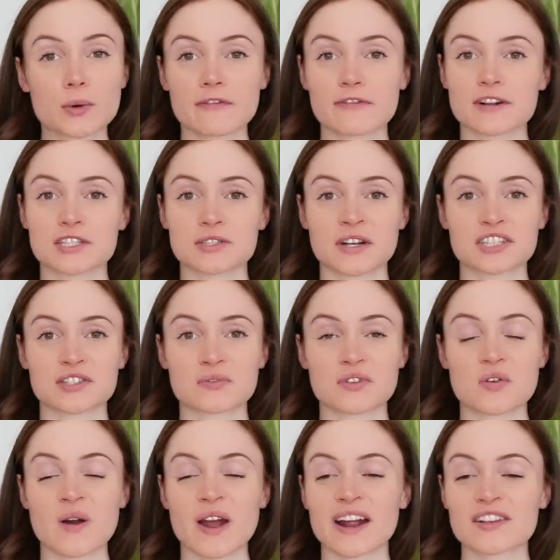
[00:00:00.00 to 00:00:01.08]
refrigeration
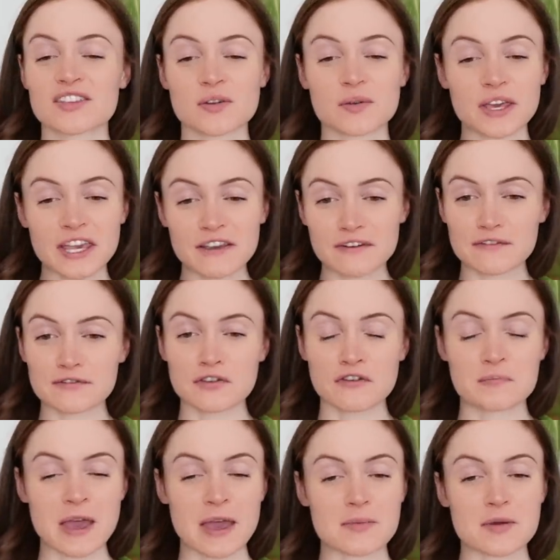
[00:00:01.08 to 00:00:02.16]
required. So even if you
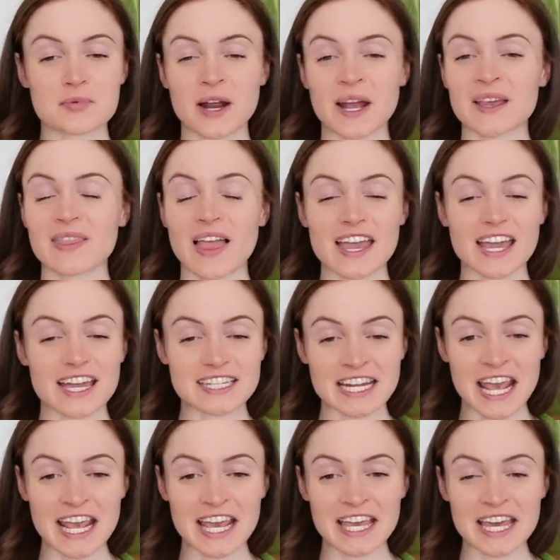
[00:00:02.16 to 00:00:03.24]
have baby brain, like
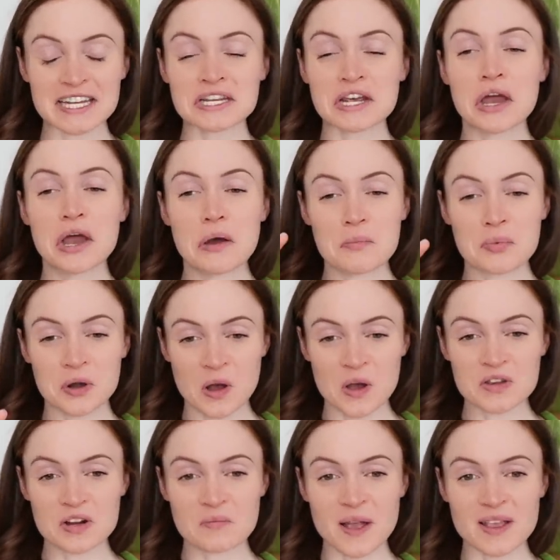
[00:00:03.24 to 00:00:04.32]
take it put it
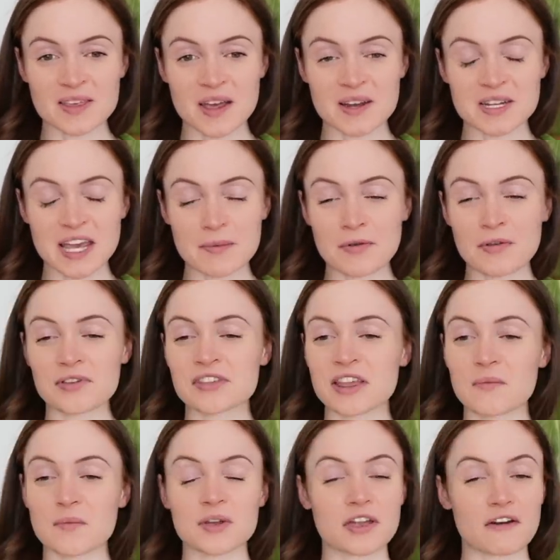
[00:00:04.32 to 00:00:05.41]
on your bedside table so
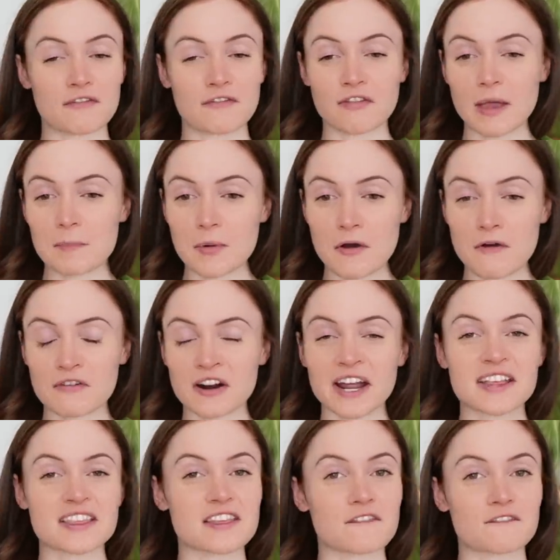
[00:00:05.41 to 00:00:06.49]
that when you flip over,
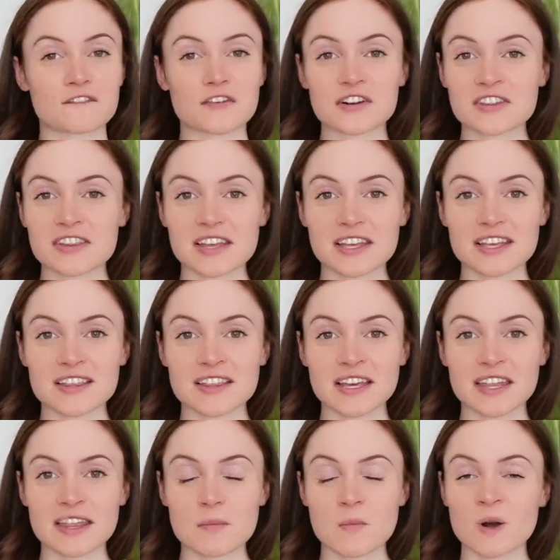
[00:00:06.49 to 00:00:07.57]
it's the first thing you see
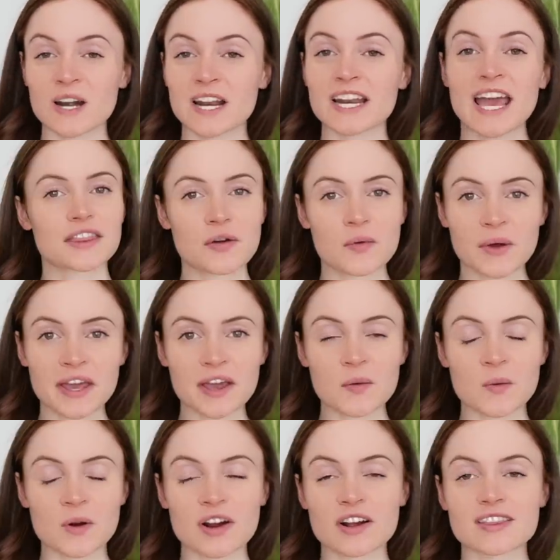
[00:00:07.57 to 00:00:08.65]
in the morning. The way
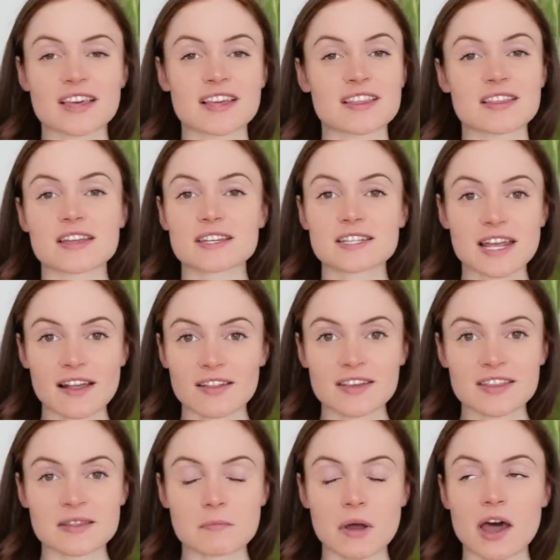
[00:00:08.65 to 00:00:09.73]
it works is it's a daily
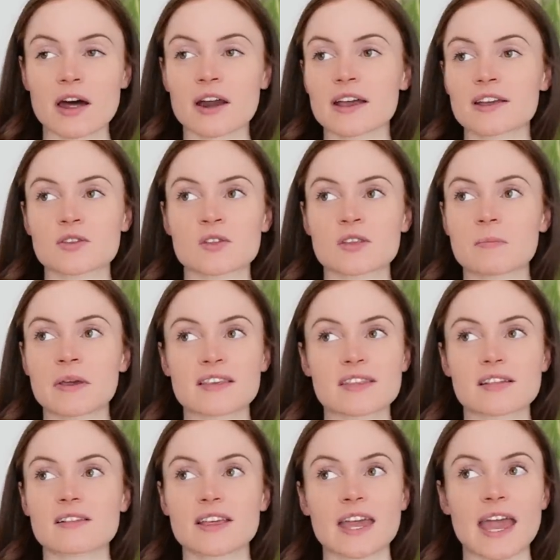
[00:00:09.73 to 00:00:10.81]
synbiotic, so it's
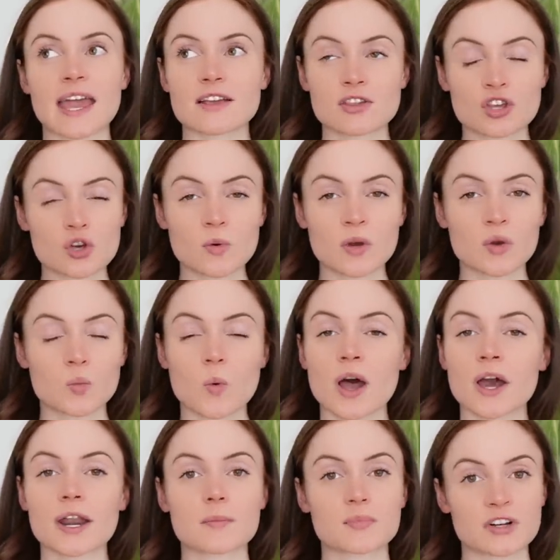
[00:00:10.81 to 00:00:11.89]
basically a
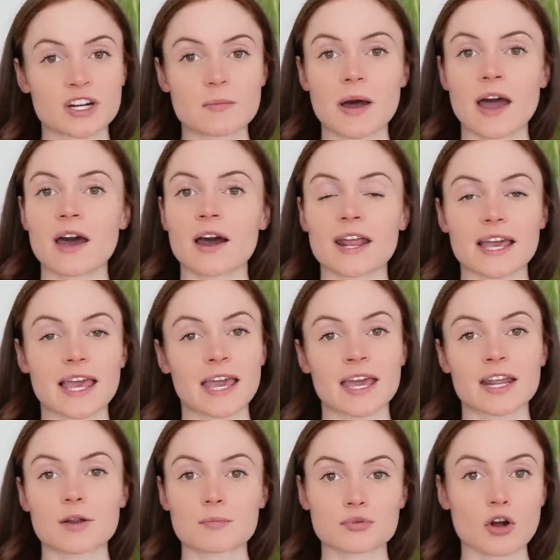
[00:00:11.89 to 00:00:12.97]
two-in-one prebiotic
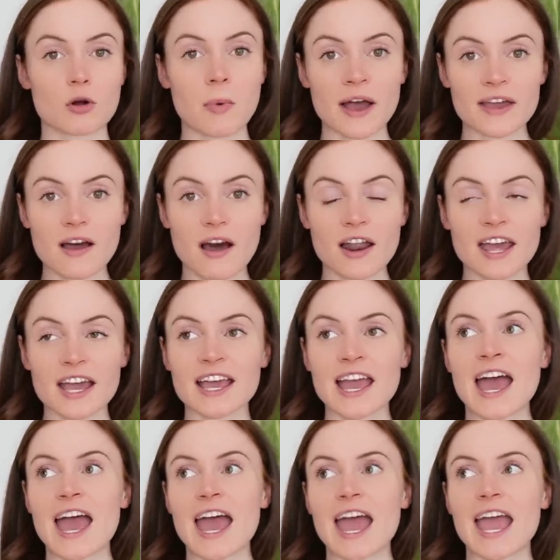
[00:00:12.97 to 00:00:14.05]
and probiotic,
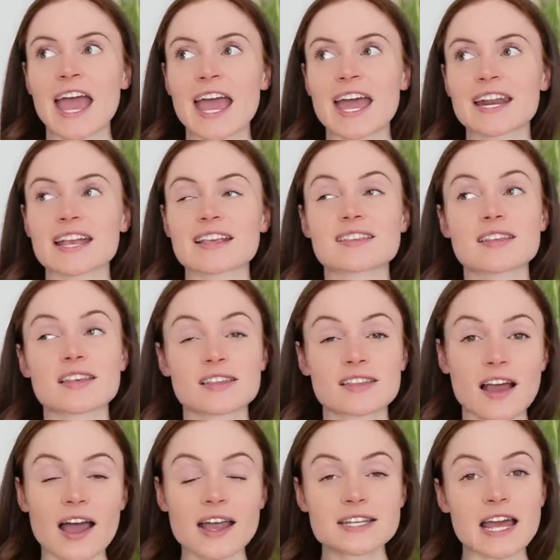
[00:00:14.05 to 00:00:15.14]
and it's
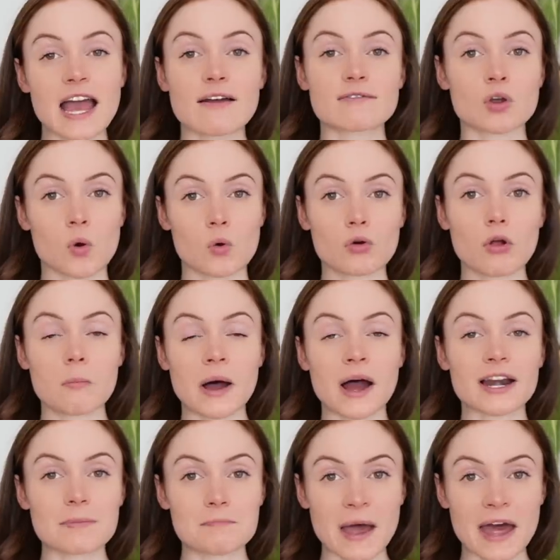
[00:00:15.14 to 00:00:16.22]
designed to have total
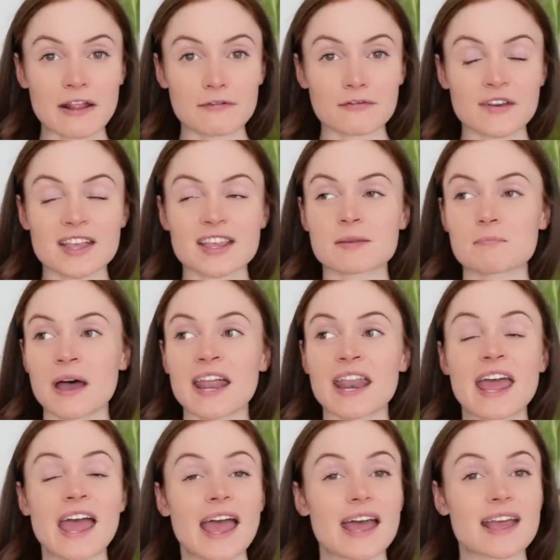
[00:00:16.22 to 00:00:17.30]
body benefits,
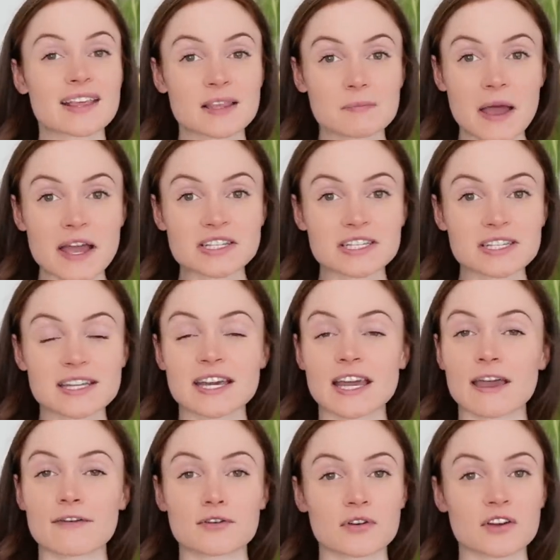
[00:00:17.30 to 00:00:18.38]
but especially
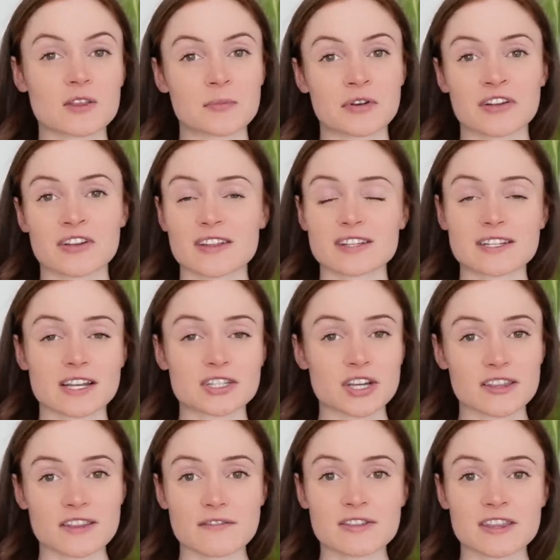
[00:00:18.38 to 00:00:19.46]
if you're experiencing
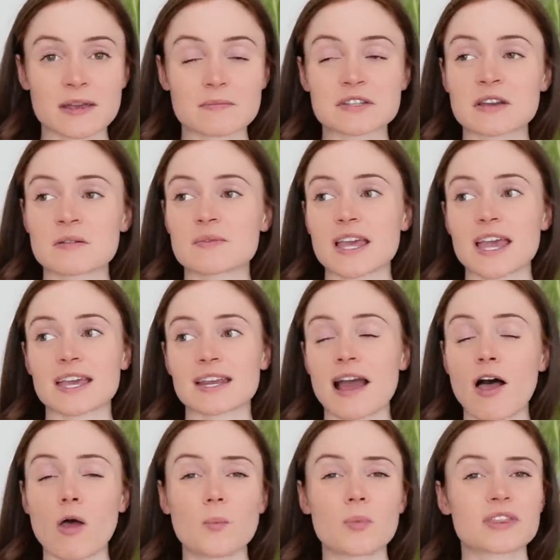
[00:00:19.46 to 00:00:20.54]
digestive symptoms, it can
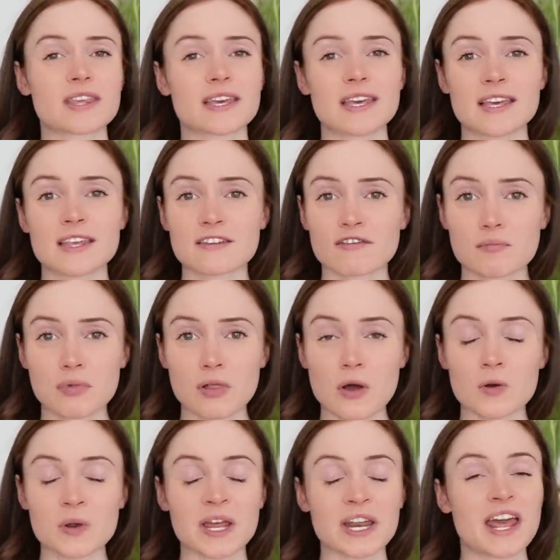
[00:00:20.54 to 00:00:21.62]
help with the ease of
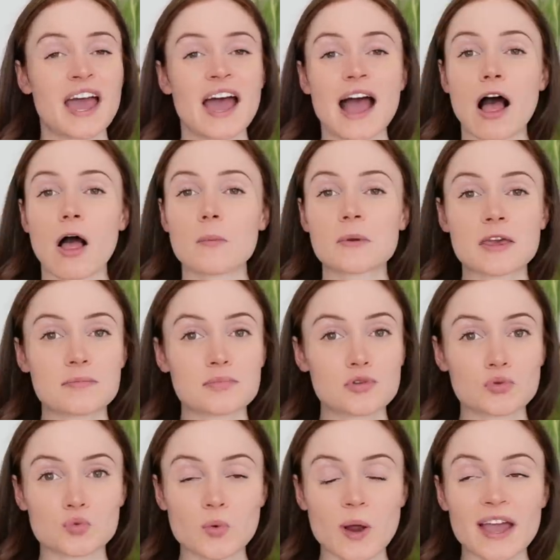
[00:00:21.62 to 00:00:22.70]
bloating, help keep
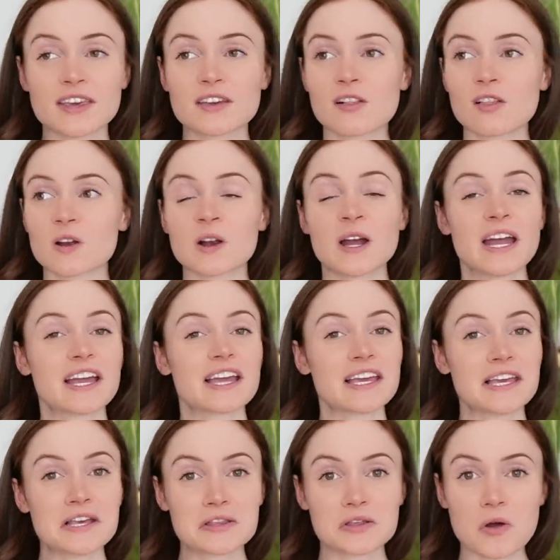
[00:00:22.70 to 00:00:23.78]
you regular,
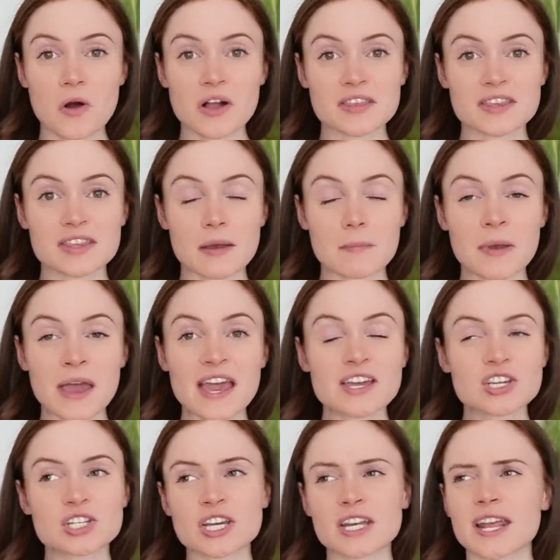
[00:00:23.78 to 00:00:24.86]
ease
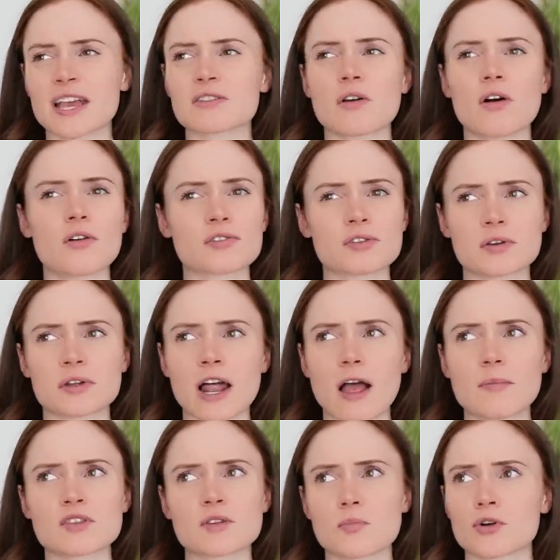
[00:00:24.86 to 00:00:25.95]
constipation. It's also gonna
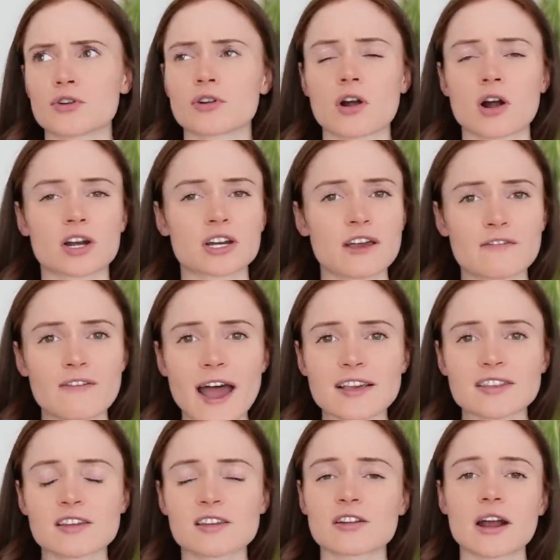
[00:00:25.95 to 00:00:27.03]
help support your
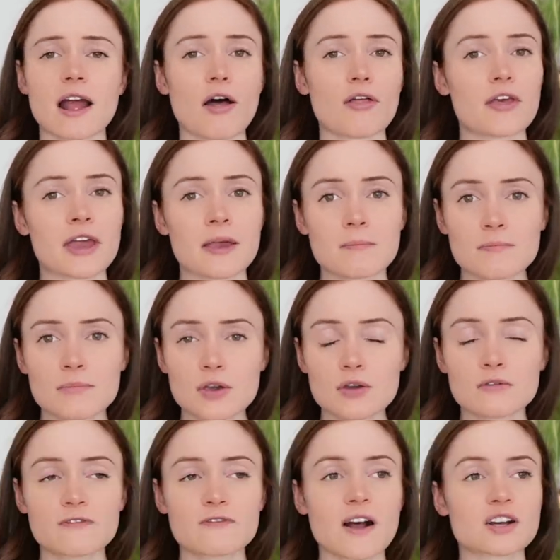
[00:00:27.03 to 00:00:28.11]
cardiovascular health,
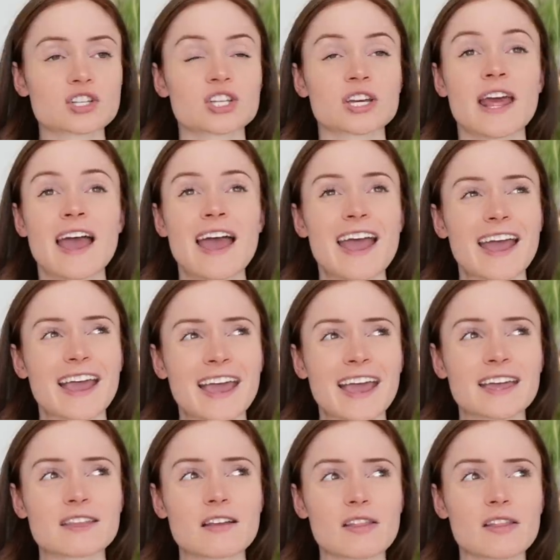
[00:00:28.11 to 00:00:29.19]
immune function,
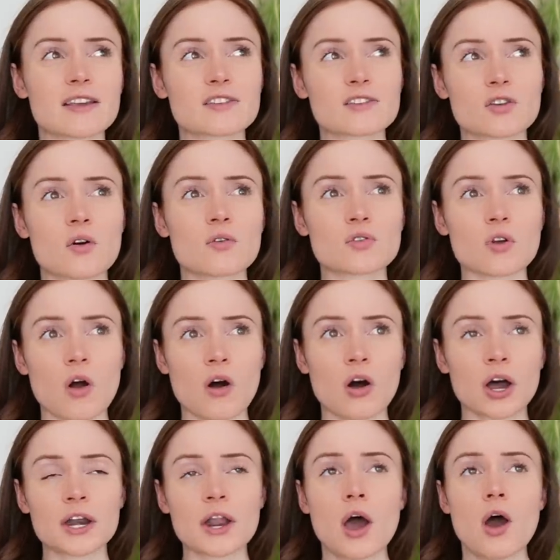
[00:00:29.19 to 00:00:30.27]
and the list goes
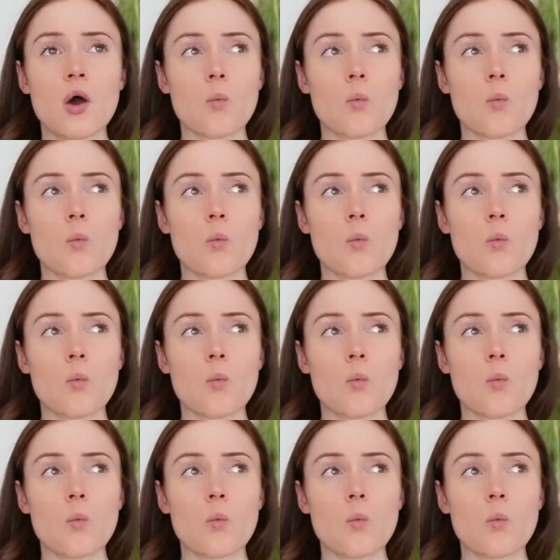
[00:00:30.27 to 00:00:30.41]
on.